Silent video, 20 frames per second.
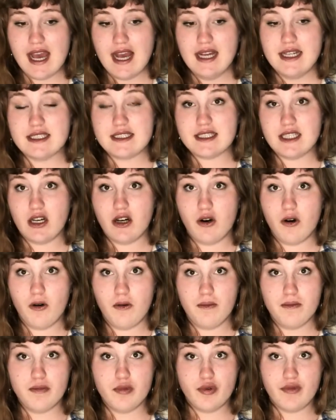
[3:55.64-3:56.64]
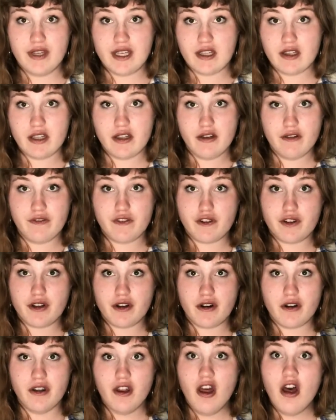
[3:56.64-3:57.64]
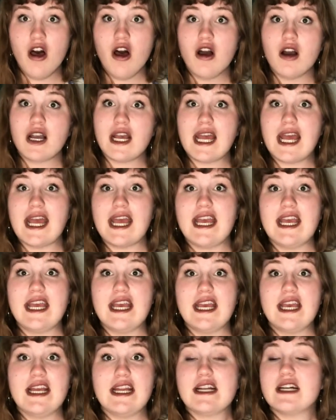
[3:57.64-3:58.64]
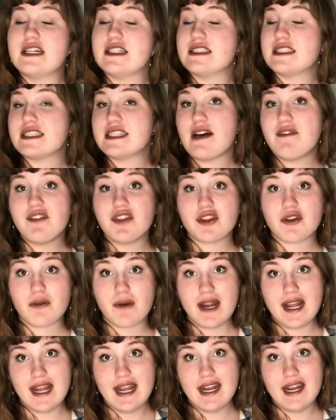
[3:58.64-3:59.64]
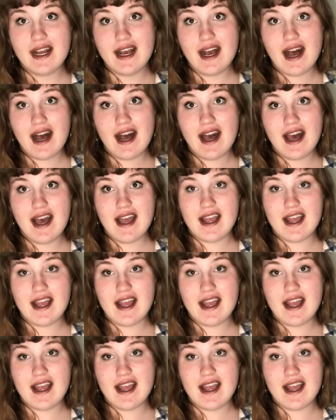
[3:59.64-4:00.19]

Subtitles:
So moving a little further along, in 7th grade, I